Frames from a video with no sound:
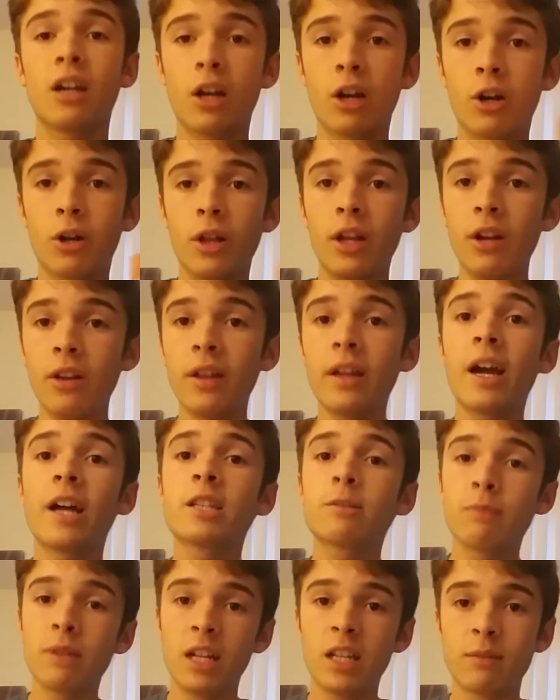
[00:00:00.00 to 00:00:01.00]
clearly
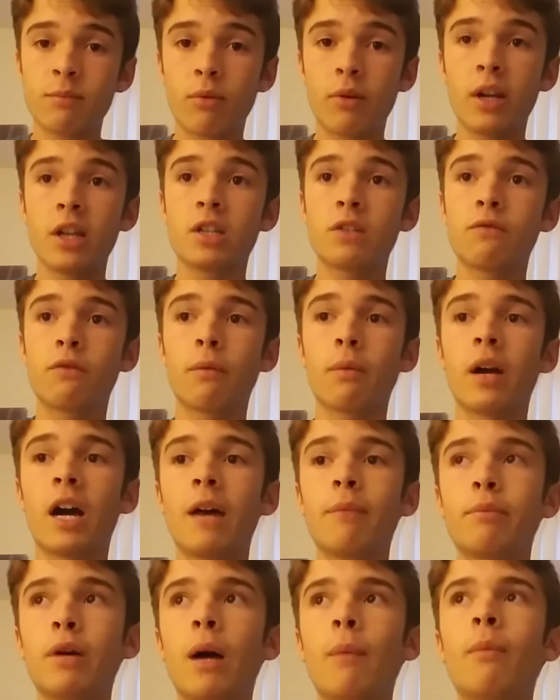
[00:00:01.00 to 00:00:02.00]
got some inspiration from
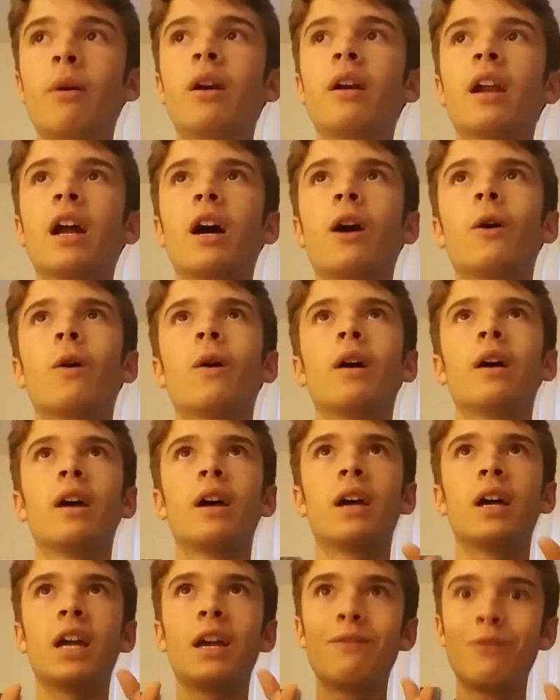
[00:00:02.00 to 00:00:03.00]
God Bomber. Now,
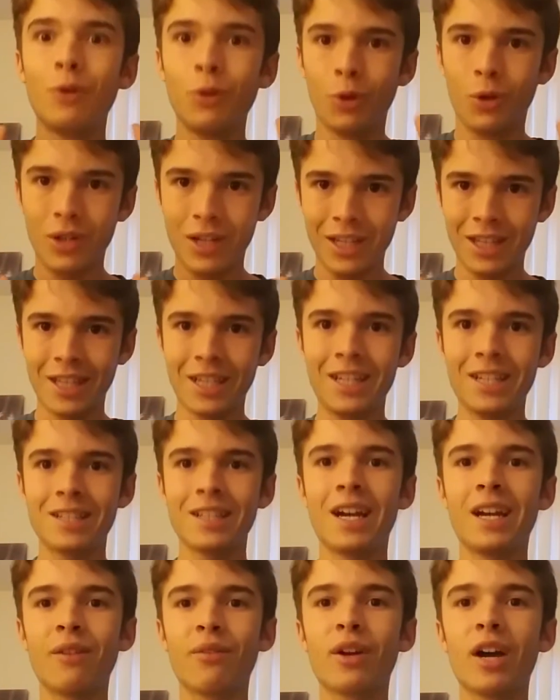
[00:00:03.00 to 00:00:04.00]
if you look at the
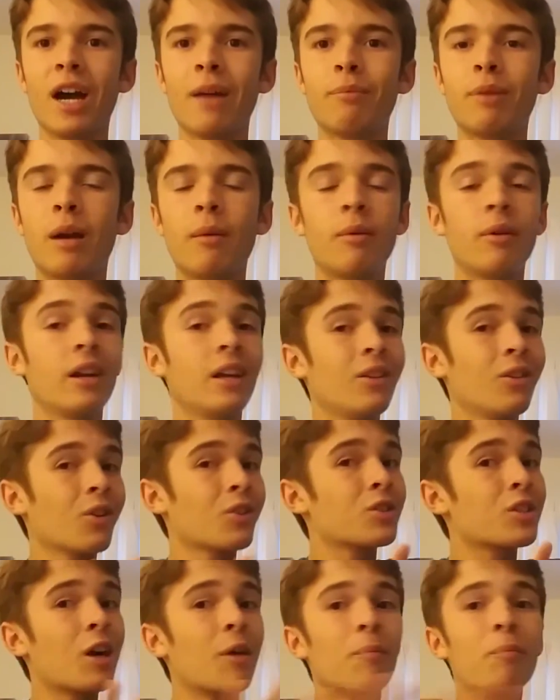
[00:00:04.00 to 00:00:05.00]
design of God Bomber, it
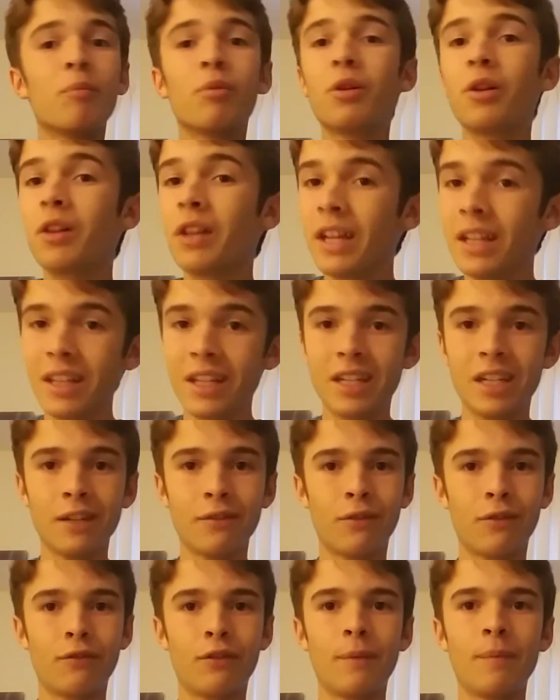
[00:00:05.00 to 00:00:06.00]
looks completely
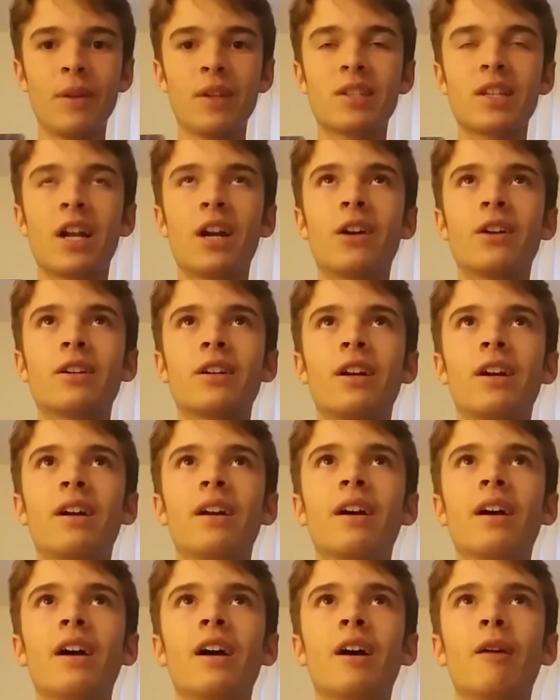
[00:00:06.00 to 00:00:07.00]
different from this
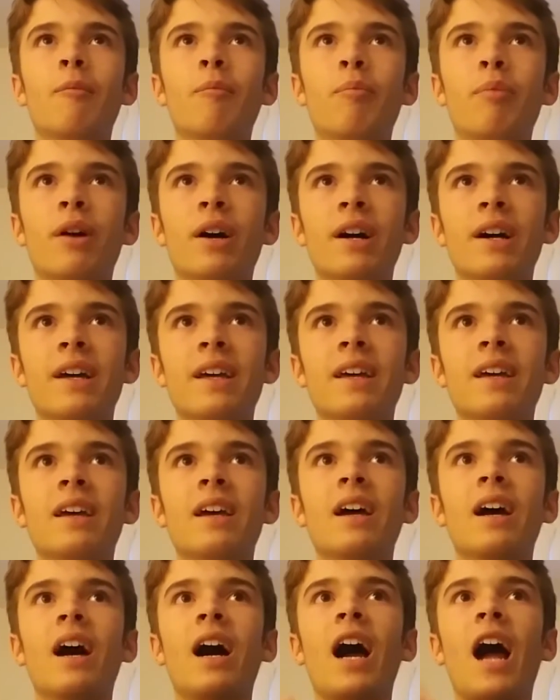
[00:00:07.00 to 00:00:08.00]
character, but
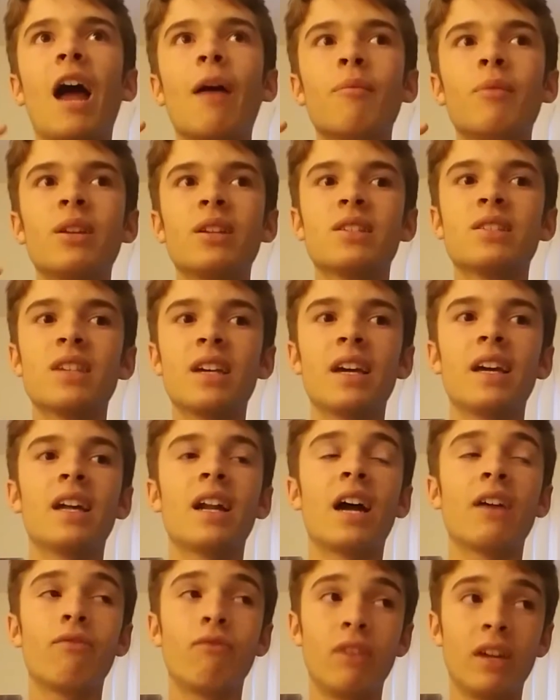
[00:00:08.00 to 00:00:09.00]
I'm going to say
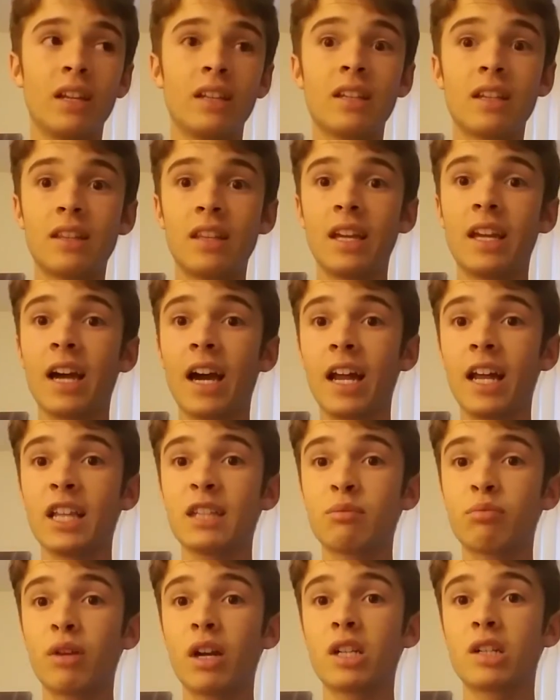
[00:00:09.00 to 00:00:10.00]
it, I think that they got
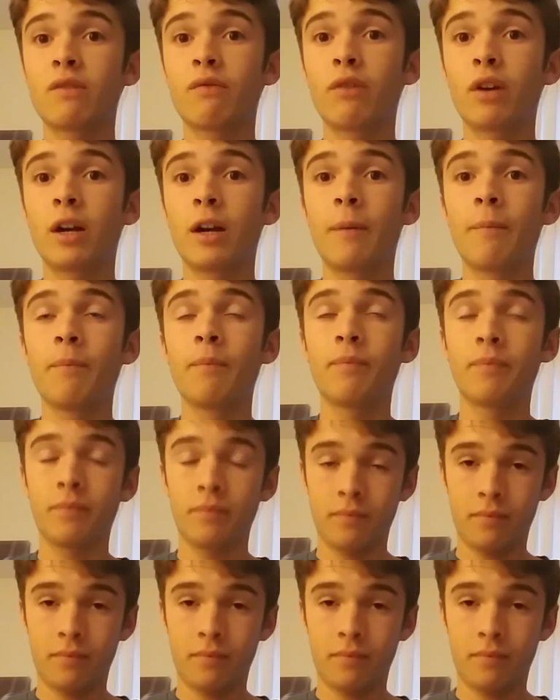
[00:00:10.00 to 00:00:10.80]
inspiration from